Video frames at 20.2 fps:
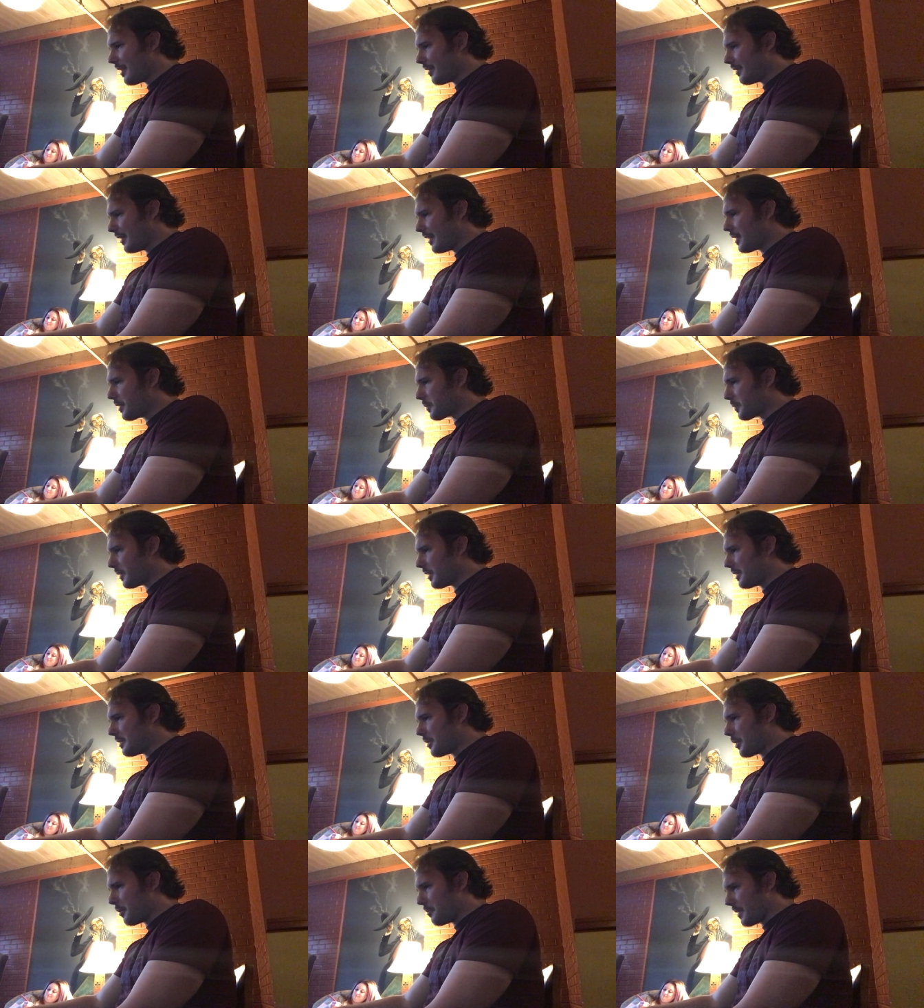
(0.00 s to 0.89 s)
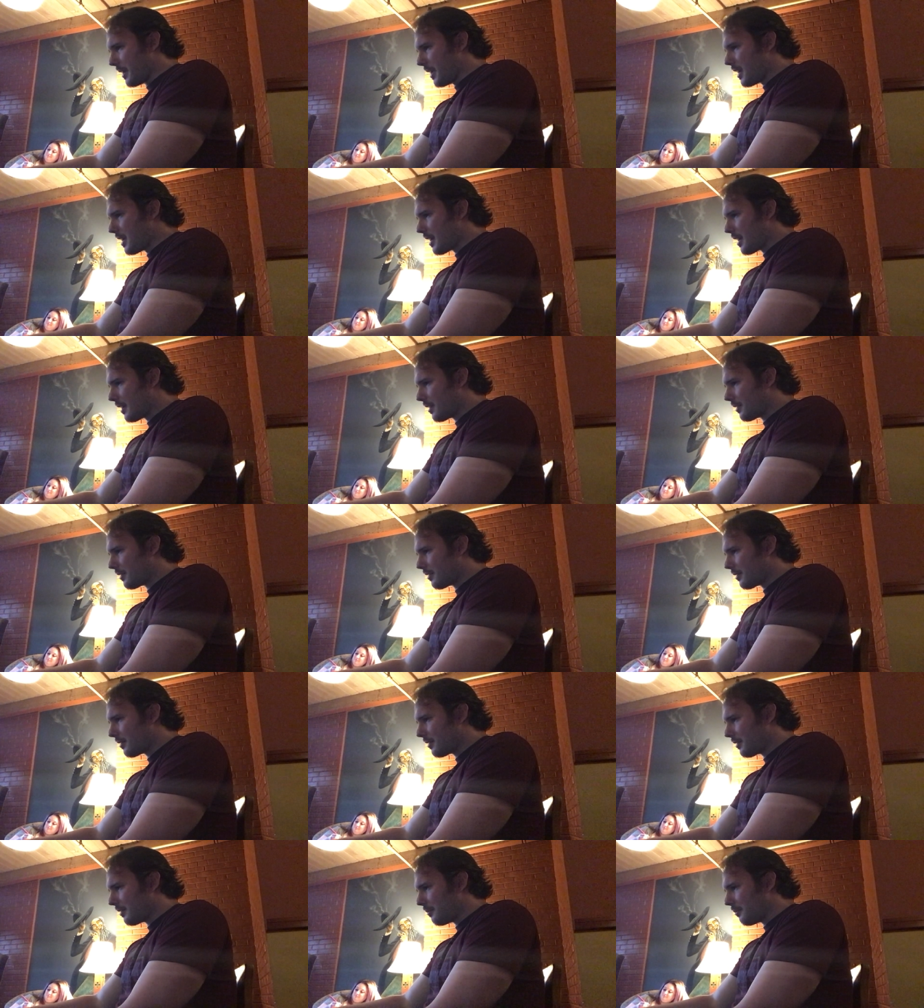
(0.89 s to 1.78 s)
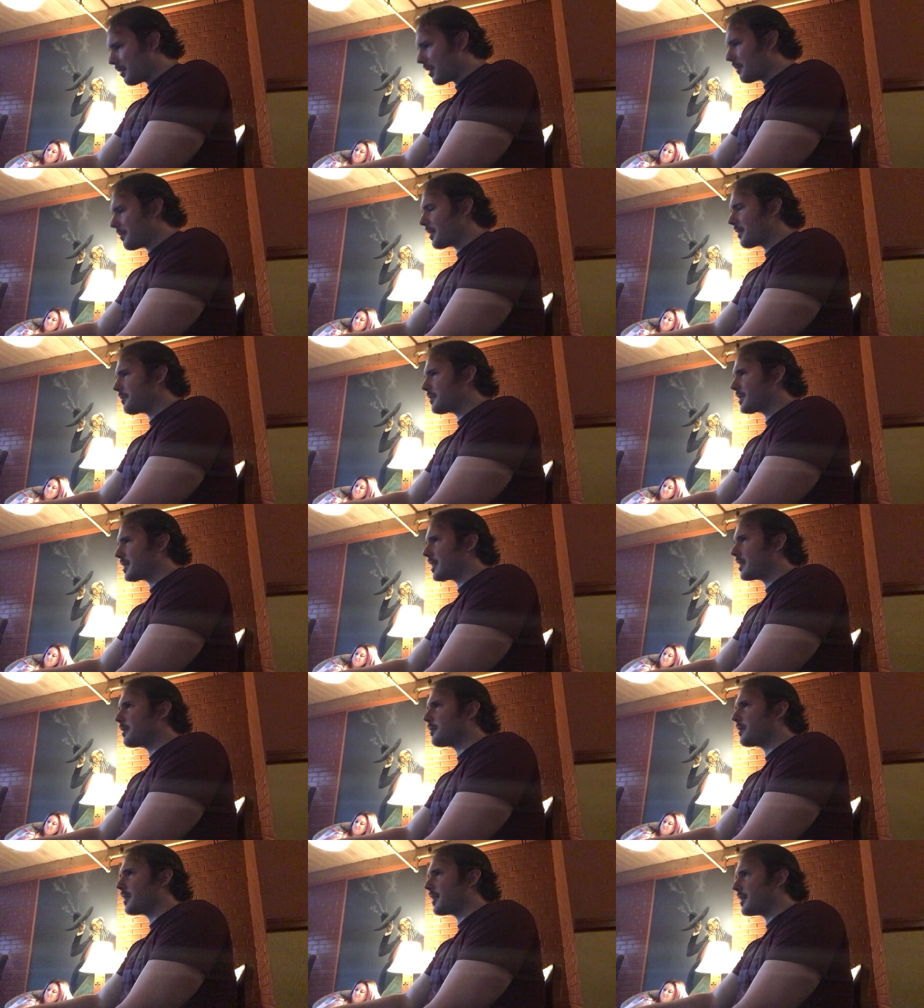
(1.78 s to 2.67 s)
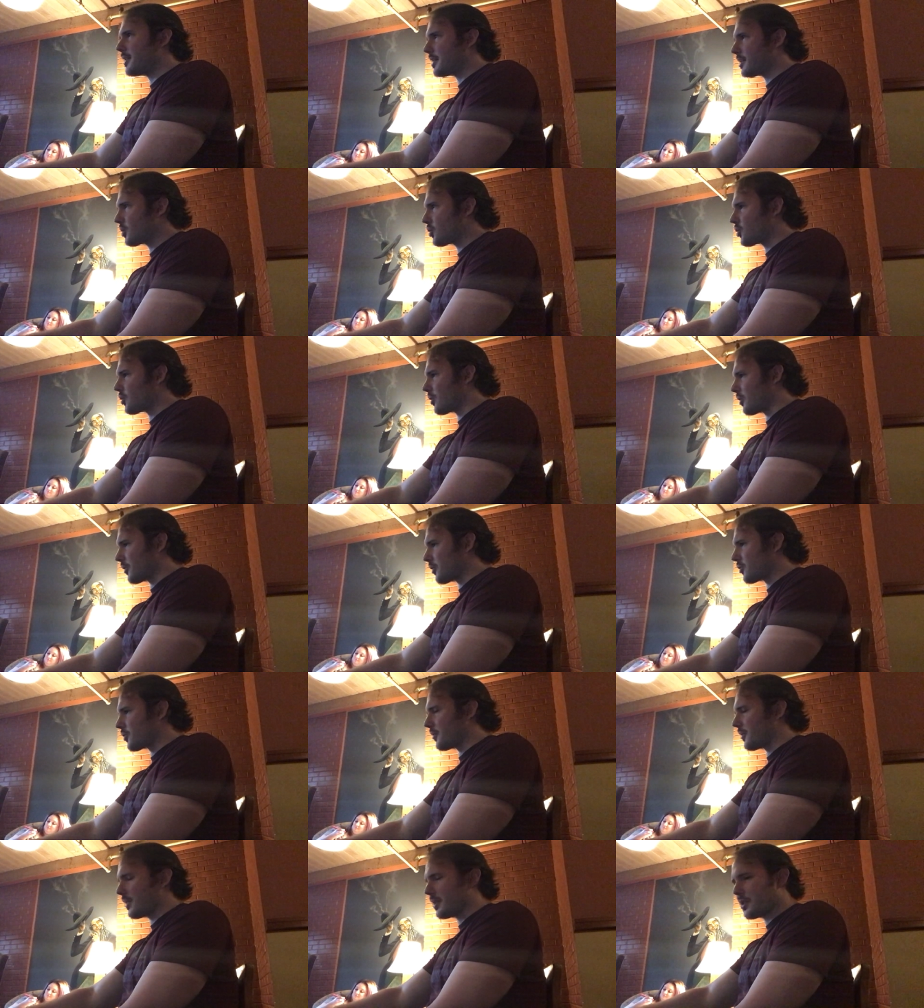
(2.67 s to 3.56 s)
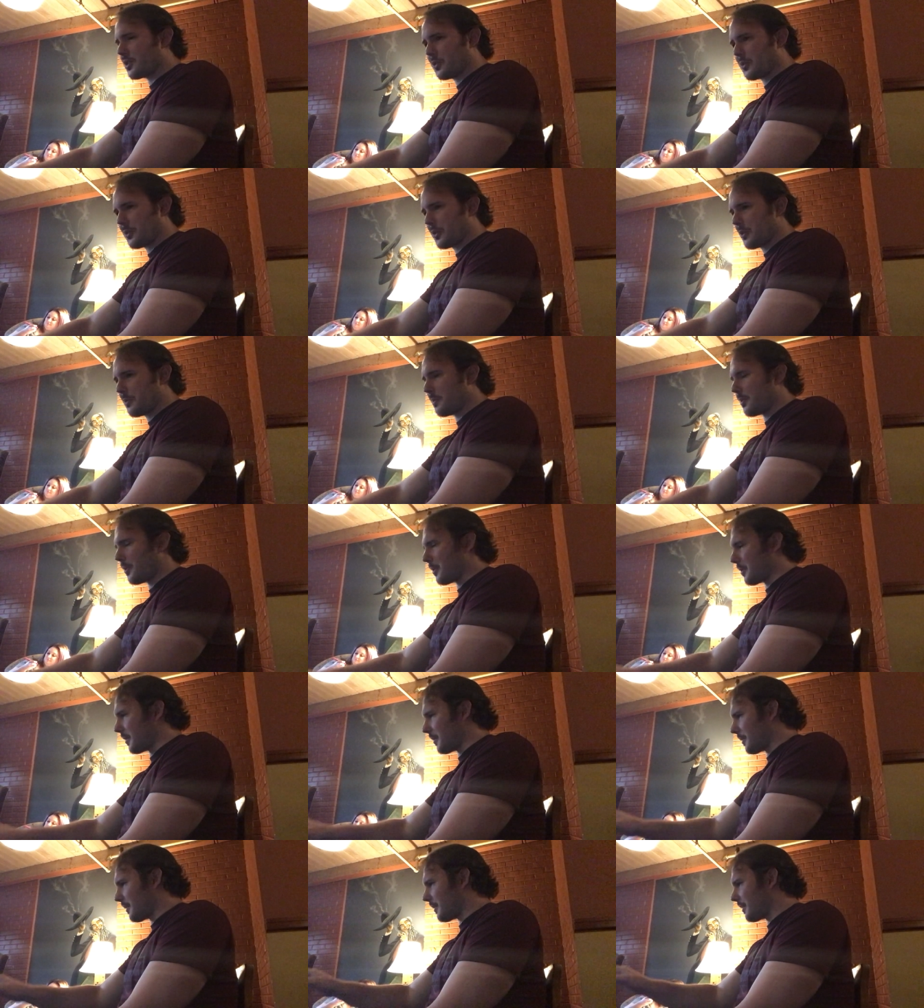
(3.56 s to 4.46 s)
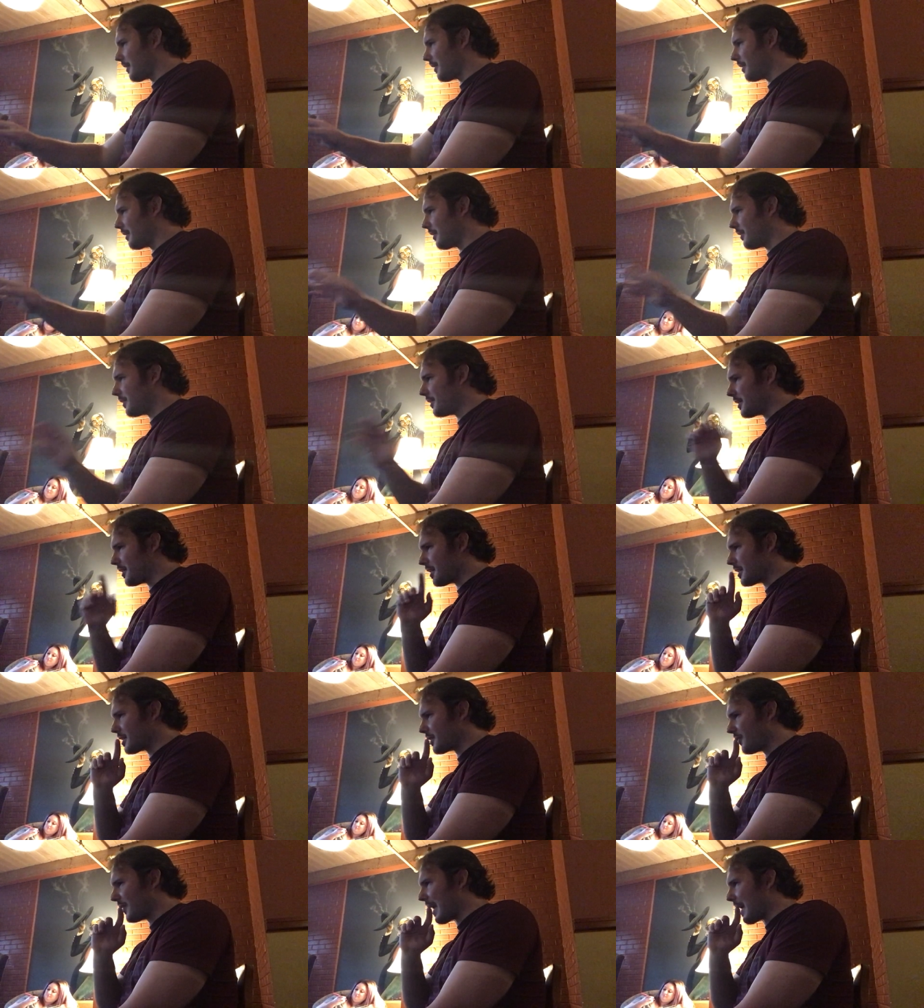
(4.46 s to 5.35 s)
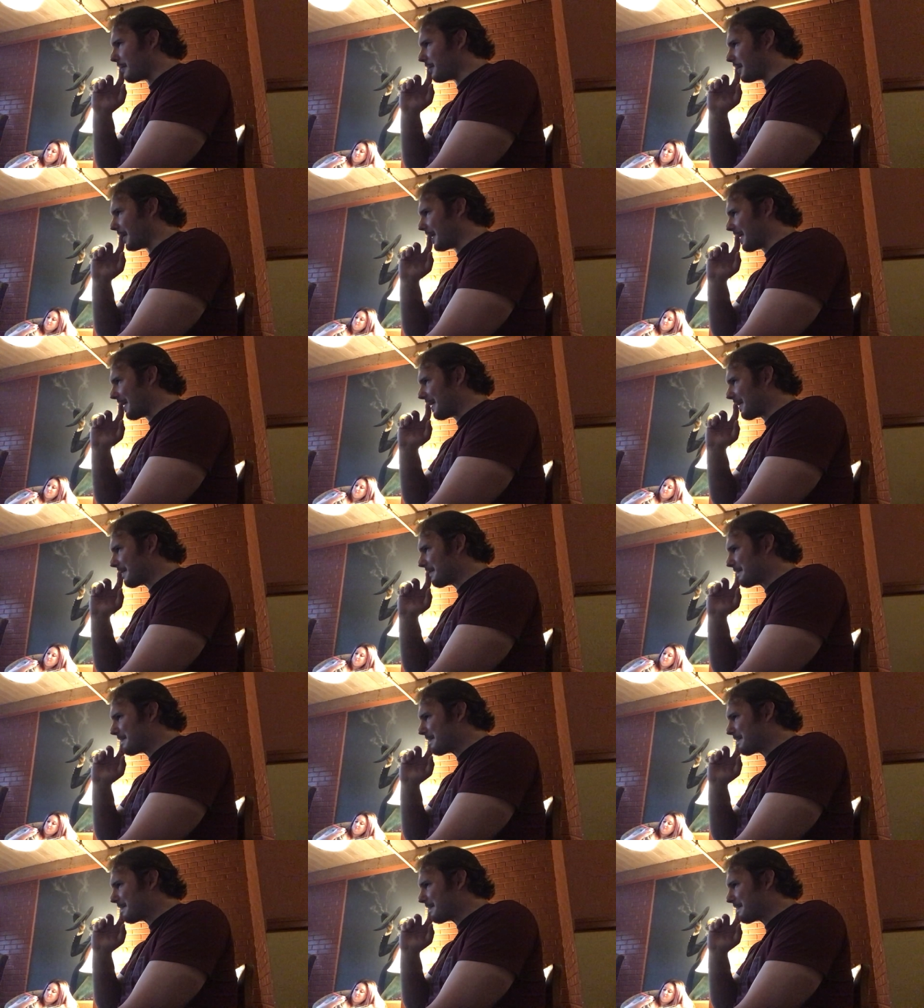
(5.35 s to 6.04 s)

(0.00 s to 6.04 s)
they don't really know me yet, but I'm going to send them to this church or this group or to this family